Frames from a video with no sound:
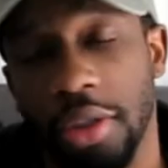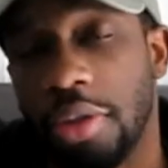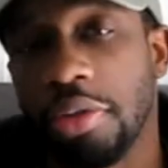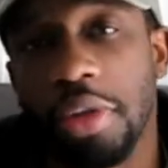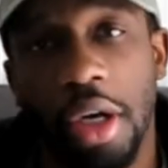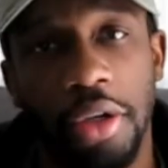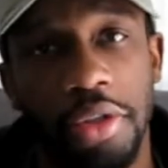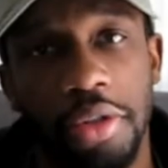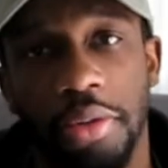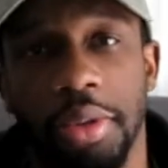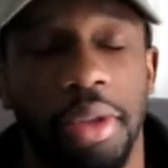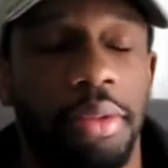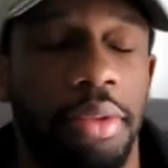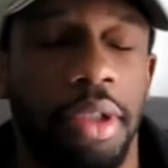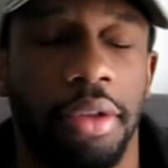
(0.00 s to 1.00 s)
Who knows? We'll
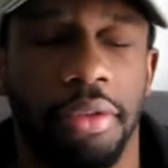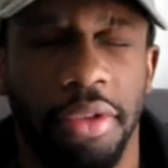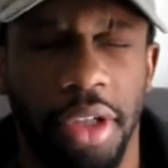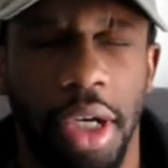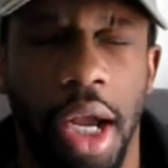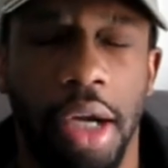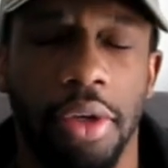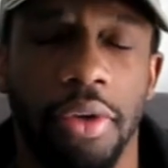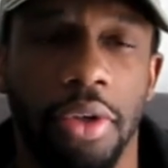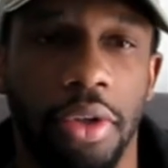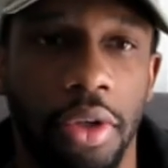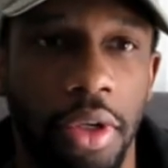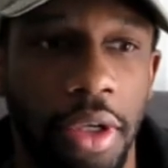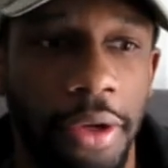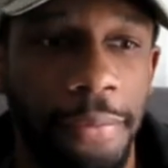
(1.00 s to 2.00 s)
do whatever you got going on.